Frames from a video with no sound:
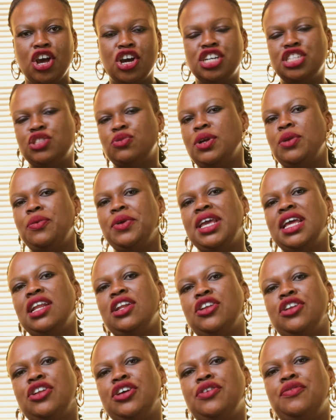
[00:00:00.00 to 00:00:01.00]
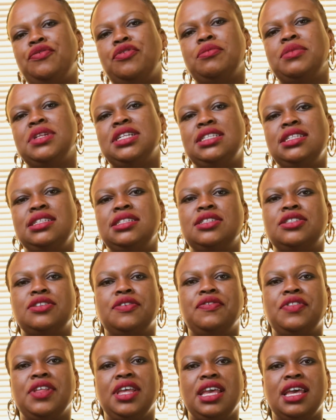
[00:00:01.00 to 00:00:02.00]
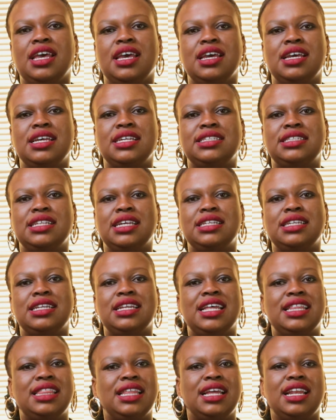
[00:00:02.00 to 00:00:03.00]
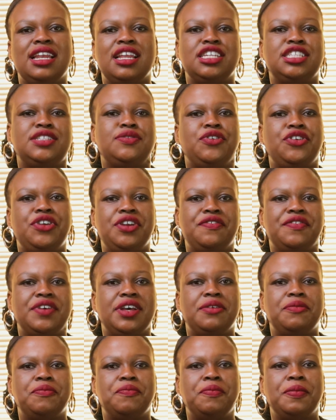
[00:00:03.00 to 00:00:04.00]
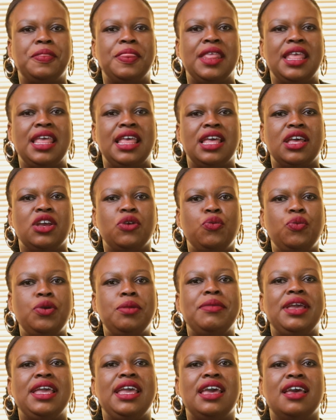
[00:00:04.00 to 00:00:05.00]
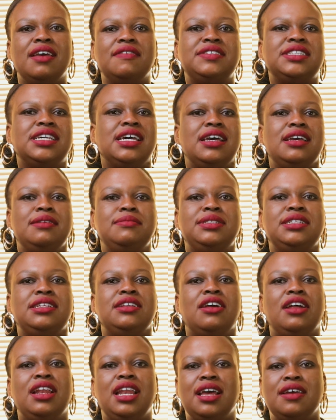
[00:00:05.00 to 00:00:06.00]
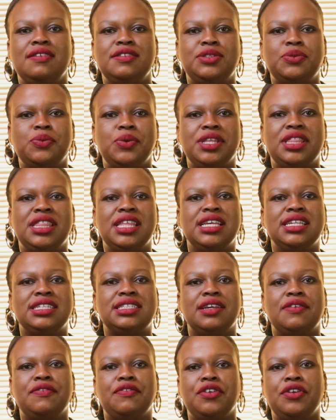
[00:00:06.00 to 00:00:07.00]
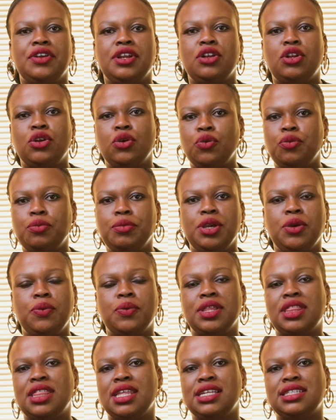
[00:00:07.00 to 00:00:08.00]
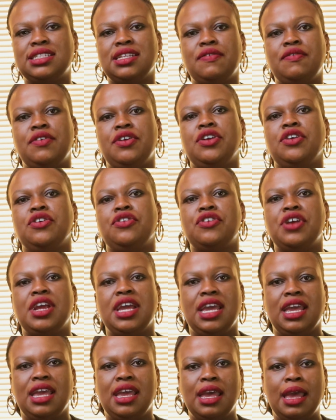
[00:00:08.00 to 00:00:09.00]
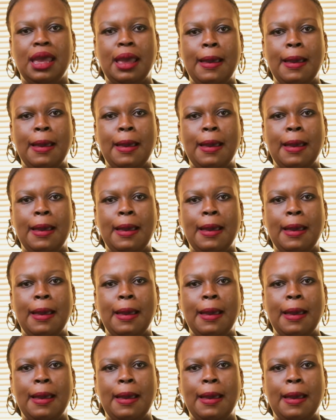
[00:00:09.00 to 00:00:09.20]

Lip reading: because what we can learn from the seasons of the year is that nothing lasts forever. We may have times in our lives where things are very gloomy, where things are very gray,